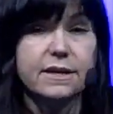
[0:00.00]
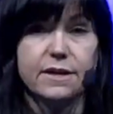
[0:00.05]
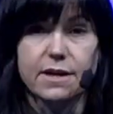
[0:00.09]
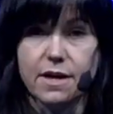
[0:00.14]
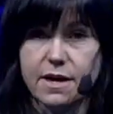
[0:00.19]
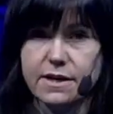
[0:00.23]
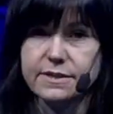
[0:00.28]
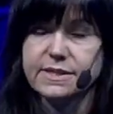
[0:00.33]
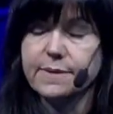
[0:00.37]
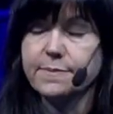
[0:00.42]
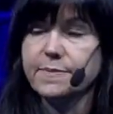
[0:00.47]

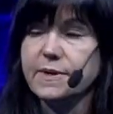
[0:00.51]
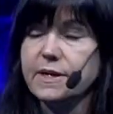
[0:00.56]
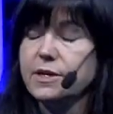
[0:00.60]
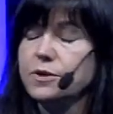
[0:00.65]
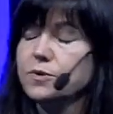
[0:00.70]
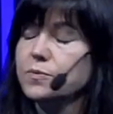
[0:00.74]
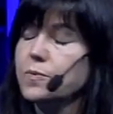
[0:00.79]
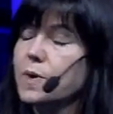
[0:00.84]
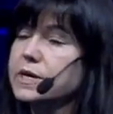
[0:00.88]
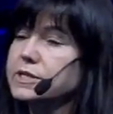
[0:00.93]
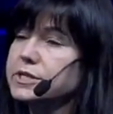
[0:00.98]
not something
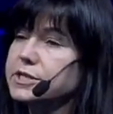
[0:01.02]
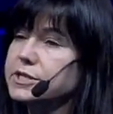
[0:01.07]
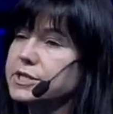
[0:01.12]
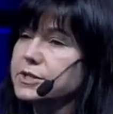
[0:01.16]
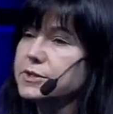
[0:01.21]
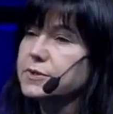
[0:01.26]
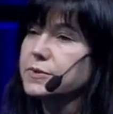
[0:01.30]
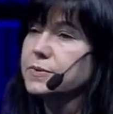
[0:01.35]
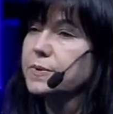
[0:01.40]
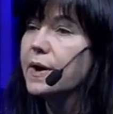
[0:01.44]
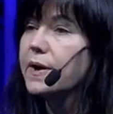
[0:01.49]
you'd want to
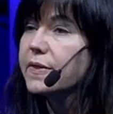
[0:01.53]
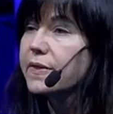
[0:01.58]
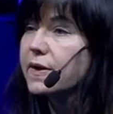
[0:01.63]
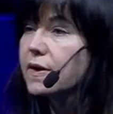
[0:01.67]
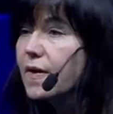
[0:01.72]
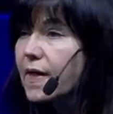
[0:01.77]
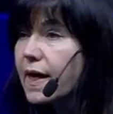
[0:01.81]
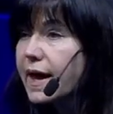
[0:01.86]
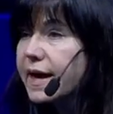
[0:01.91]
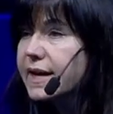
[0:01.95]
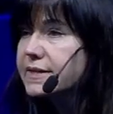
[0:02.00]
do on the
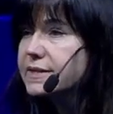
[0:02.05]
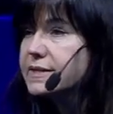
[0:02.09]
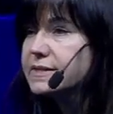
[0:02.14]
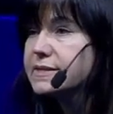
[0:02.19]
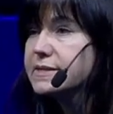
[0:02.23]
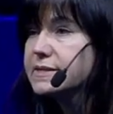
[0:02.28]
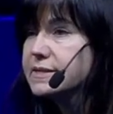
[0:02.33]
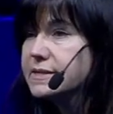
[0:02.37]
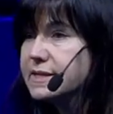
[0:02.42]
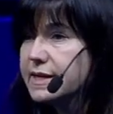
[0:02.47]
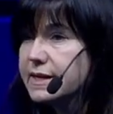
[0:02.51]
client
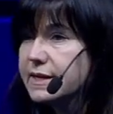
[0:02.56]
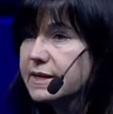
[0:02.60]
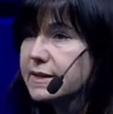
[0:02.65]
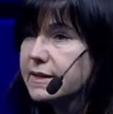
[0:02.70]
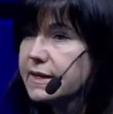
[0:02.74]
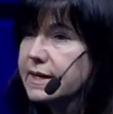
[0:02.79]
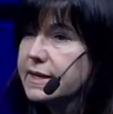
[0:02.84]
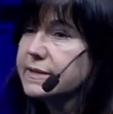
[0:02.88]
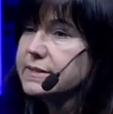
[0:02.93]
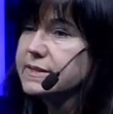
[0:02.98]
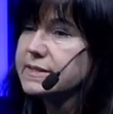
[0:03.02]

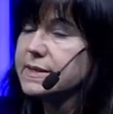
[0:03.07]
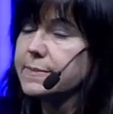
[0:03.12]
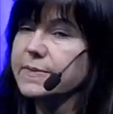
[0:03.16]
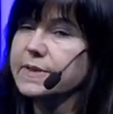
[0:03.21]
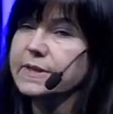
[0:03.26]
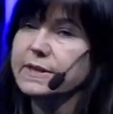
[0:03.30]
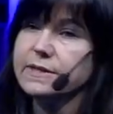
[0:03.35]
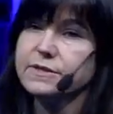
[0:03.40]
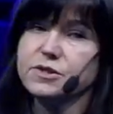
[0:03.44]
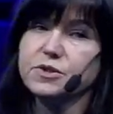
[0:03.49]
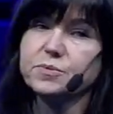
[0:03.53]
necessarily,
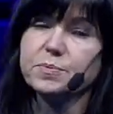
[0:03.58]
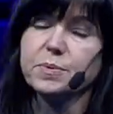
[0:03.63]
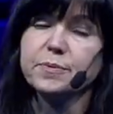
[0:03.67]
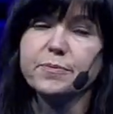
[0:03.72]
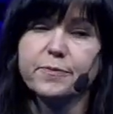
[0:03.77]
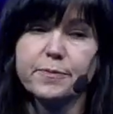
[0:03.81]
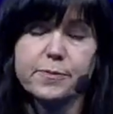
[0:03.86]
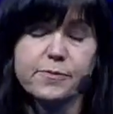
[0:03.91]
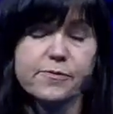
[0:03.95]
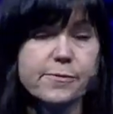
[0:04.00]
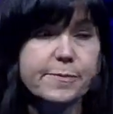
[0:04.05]
something that's super
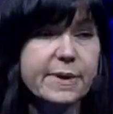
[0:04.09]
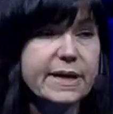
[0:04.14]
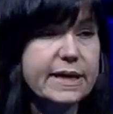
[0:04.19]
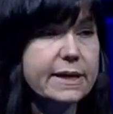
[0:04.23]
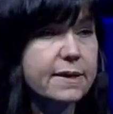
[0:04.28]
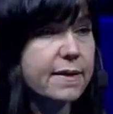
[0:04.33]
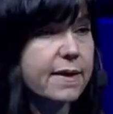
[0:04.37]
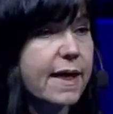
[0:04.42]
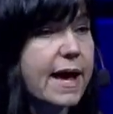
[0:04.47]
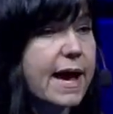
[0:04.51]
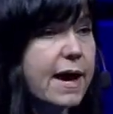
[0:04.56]
performant in
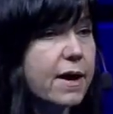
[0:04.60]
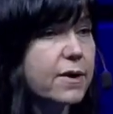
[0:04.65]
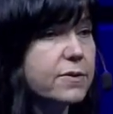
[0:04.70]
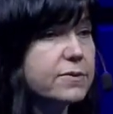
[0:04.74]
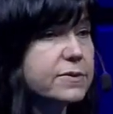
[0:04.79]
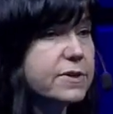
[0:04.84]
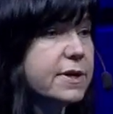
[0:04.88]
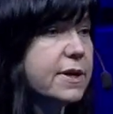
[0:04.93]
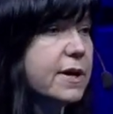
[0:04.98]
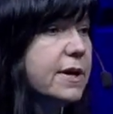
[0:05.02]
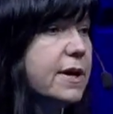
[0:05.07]

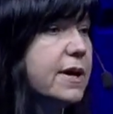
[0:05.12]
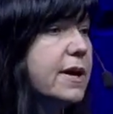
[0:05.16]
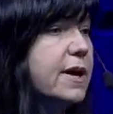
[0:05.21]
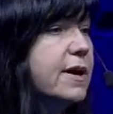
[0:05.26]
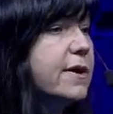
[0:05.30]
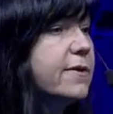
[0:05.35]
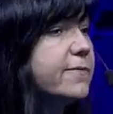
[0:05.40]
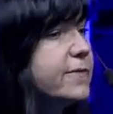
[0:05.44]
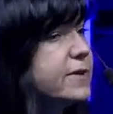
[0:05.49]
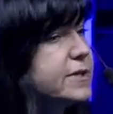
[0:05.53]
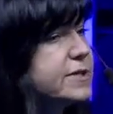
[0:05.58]
cloud.
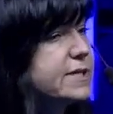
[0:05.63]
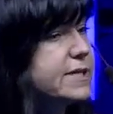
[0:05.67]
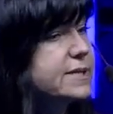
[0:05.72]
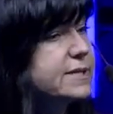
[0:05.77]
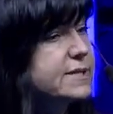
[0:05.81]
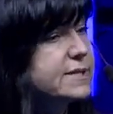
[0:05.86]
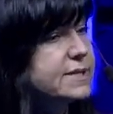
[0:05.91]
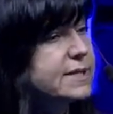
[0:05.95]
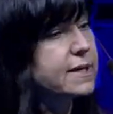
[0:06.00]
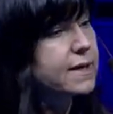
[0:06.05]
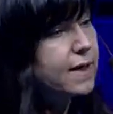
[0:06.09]

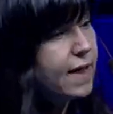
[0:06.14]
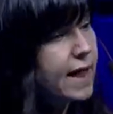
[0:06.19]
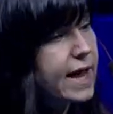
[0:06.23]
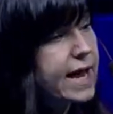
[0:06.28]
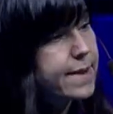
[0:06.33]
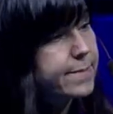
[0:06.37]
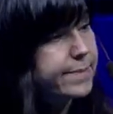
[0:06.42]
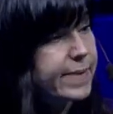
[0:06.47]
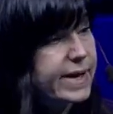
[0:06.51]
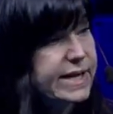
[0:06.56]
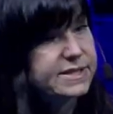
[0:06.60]
Versus a
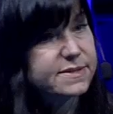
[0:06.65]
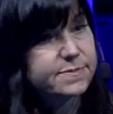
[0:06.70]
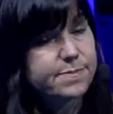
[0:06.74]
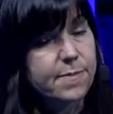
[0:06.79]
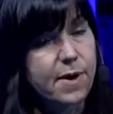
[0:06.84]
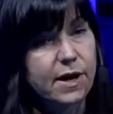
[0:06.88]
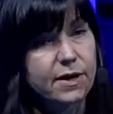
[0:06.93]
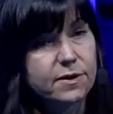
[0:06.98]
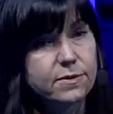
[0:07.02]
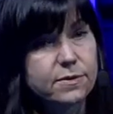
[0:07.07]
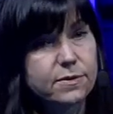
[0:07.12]
client-based
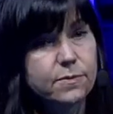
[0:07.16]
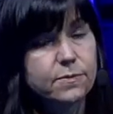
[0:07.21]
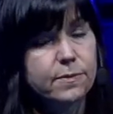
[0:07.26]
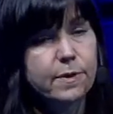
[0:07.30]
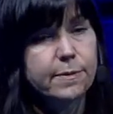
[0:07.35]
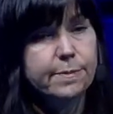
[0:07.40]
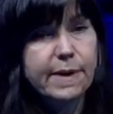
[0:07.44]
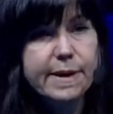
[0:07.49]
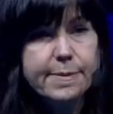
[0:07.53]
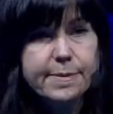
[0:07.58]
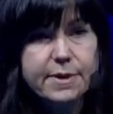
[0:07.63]
model where
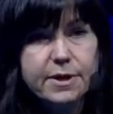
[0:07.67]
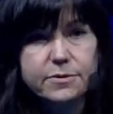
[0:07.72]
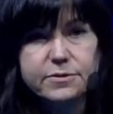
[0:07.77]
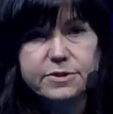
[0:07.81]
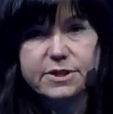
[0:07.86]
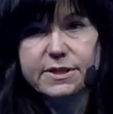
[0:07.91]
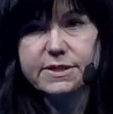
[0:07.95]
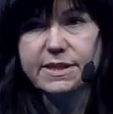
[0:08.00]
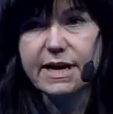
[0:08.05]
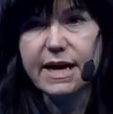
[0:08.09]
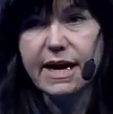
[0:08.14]
maybe you
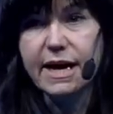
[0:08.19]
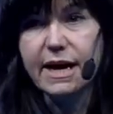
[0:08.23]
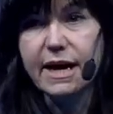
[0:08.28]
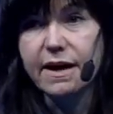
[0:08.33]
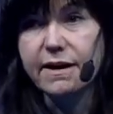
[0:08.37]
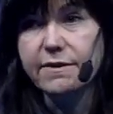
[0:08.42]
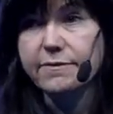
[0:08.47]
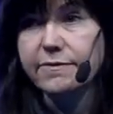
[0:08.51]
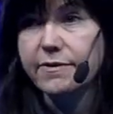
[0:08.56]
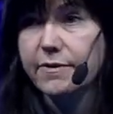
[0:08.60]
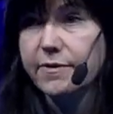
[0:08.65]
just
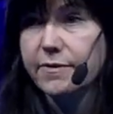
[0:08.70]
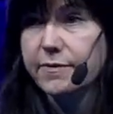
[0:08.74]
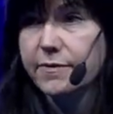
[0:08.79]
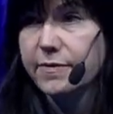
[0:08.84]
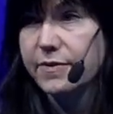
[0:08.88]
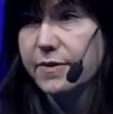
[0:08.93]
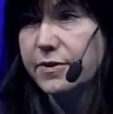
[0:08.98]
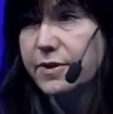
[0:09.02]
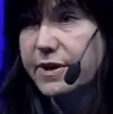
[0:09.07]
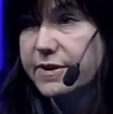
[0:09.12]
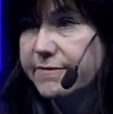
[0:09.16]
have
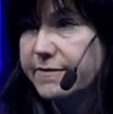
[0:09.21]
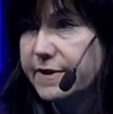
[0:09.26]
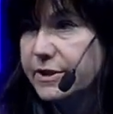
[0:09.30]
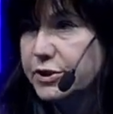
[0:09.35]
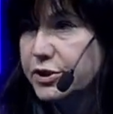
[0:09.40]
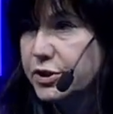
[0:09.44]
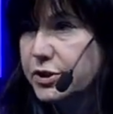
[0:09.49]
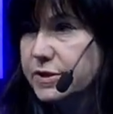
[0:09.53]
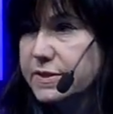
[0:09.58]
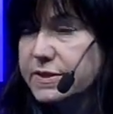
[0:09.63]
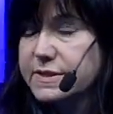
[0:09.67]
30
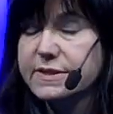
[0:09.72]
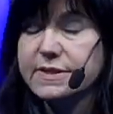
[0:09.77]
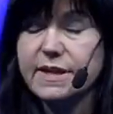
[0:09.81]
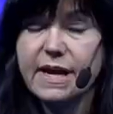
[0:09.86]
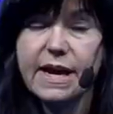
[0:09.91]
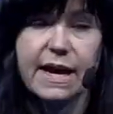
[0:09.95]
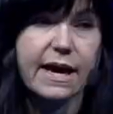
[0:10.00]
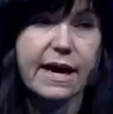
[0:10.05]
features